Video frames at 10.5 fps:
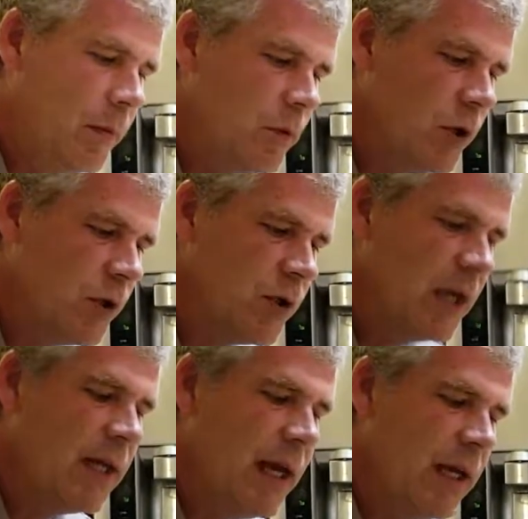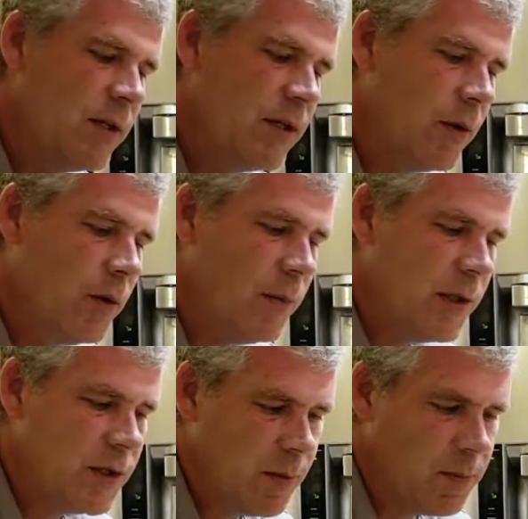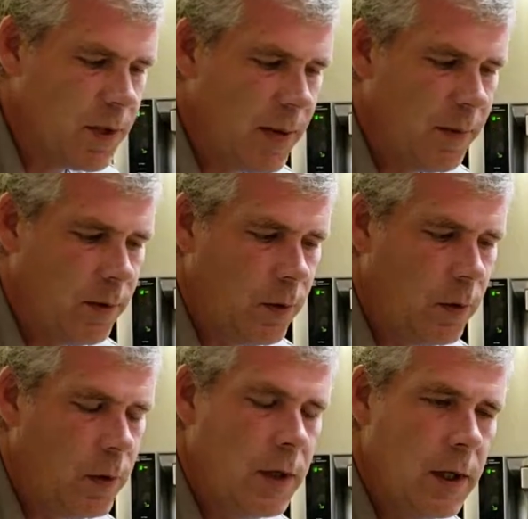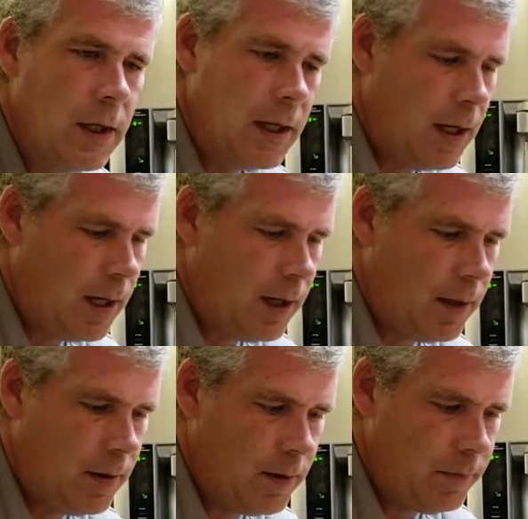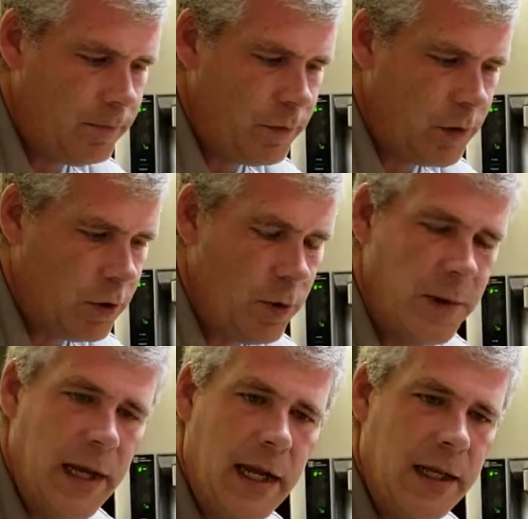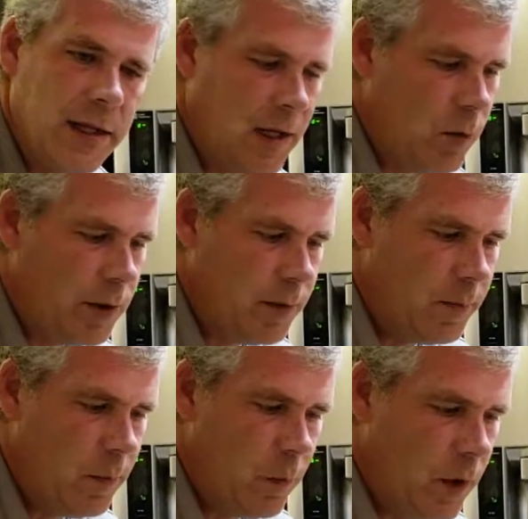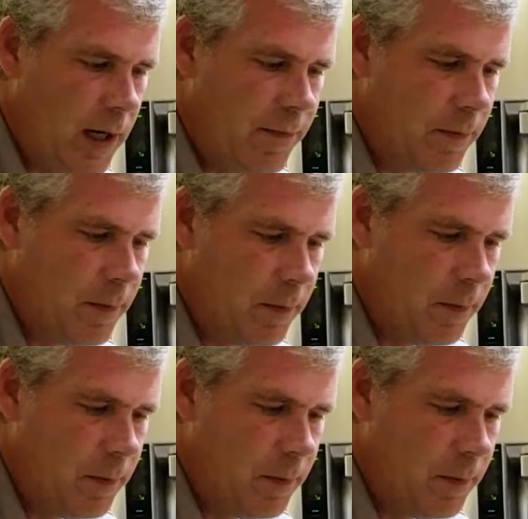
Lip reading: Just in case there would be some type of little, could be anything, whatever,